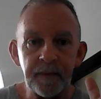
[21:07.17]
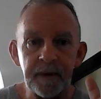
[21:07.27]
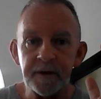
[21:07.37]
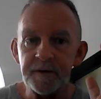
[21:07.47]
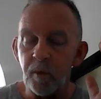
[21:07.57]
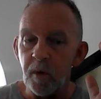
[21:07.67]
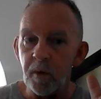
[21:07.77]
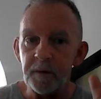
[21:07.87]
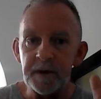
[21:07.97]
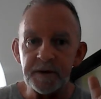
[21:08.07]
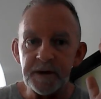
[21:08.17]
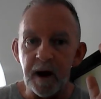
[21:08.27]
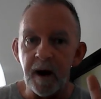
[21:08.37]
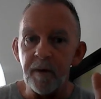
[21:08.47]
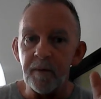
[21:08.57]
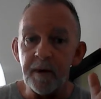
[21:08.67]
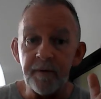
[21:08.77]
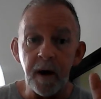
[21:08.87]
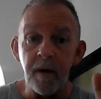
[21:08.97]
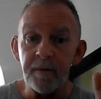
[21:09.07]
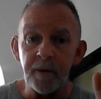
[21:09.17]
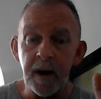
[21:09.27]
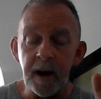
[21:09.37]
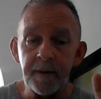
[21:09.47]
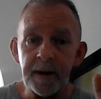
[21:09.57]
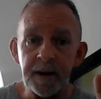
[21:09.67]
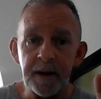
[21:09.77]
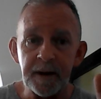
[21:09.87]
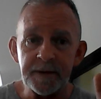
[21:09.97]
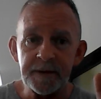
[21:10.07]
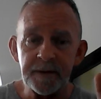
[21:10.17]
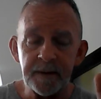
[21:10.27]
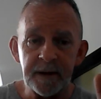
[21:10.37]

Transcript: this world does not revolve around us.